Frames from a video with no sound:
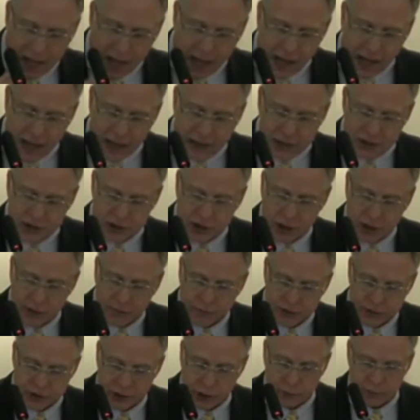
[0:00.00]
and his
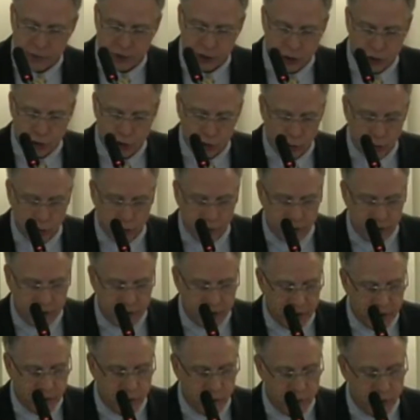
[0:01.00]
office helps ensure that
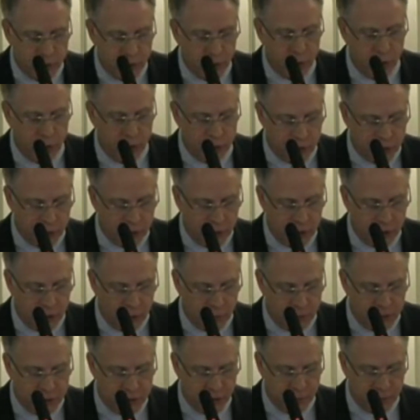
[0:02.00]
such research,
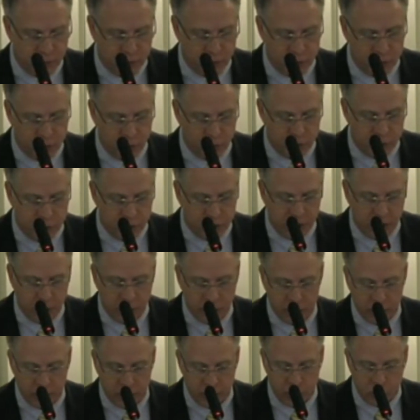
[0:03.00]
human subject research, is
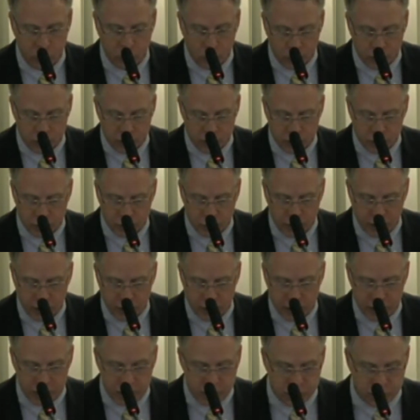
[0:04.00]
carried out in accordance with the
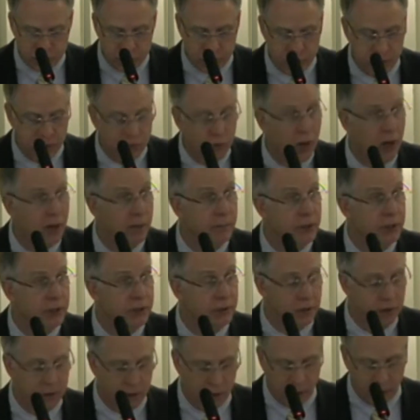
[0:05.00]
regulations described
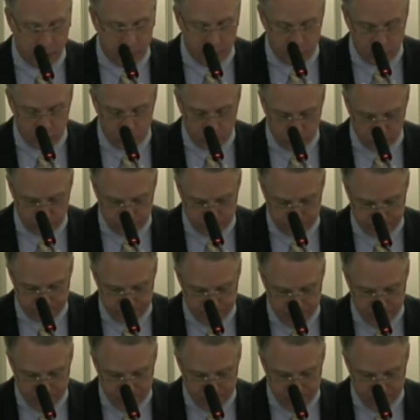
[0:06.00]
in the Common Rule.